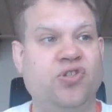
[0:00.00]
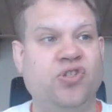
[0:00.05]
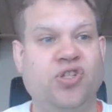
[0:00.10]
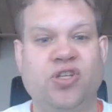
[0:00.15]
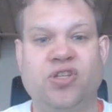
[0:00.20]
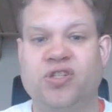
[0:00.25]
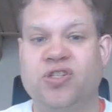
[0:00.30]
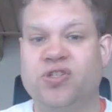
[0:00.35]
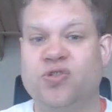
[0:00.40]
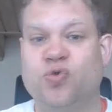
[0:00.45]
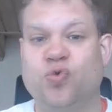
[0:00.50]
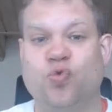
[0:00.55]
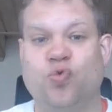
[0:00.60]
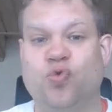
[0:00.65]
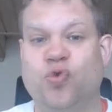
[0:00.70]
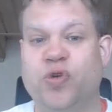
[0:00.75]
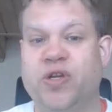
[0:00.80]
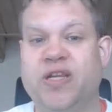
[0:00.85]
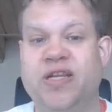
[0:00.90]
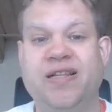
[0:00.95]
just
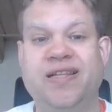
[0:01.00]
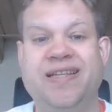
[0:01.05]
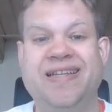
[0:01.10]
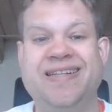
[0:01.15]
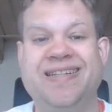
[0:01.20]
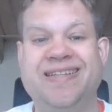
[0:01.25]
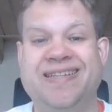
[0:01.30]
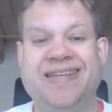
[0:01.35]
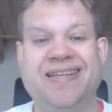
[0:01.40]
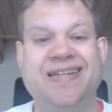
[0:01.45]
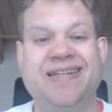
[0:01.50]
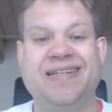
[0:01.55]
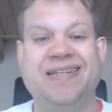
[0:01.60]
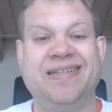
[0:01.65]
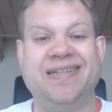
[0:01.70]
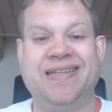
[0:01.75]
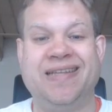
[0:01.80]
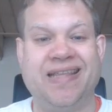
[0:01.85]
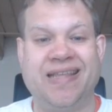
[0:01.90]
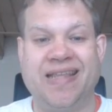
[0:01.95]
really
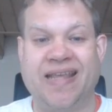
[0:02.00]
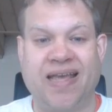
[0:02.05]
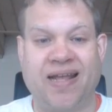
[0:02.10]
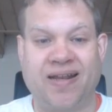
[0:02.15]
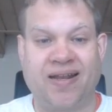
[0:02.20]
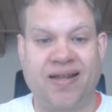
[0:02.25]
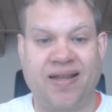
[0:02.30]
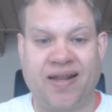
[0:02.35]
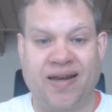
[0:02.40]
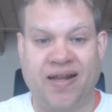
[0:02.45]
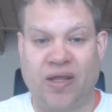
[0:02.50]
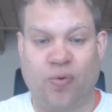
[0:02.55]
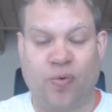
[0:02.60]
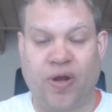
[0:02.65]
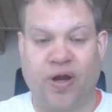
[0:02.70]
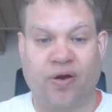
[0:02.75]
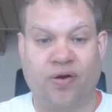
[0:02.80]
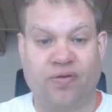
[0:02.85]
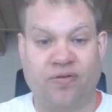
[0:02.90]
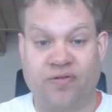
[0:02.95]
didn't get
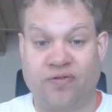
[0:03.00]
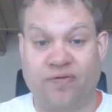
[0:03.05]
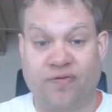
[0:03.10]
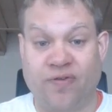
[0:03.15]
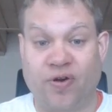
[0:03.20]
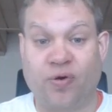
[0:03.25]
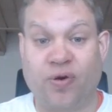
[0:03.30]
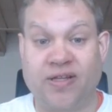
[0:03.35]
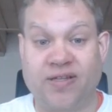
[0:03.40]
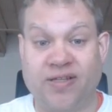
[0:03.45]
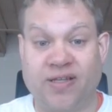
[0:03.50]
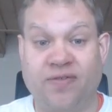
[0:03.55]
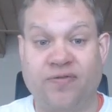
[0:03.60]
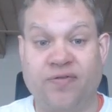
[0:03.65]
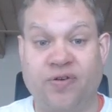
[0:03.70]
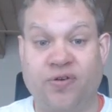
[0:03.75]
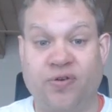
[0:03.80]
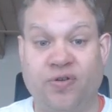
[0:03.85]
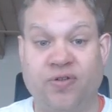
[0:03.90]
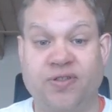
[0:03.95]
anywhere. It was very
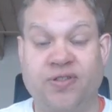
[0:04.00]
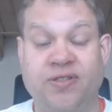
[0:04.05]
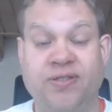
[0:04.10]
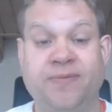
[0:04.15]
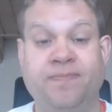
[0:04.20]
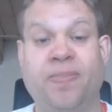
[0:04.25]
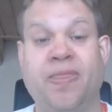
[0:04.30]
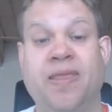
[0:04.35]
difficult.